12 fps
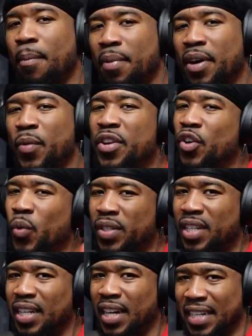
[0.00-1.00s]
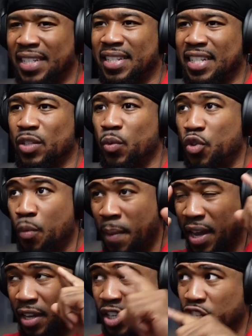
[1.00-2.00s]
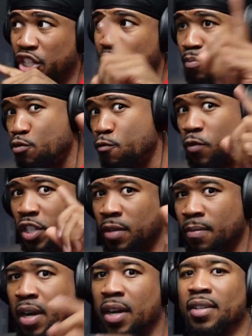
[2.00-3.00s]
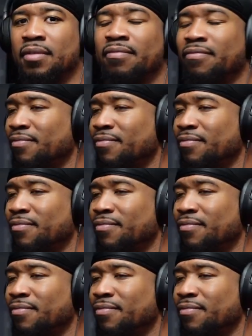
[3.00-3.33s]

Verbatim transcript: but we know what telekinesis is when you make shit move with your mind.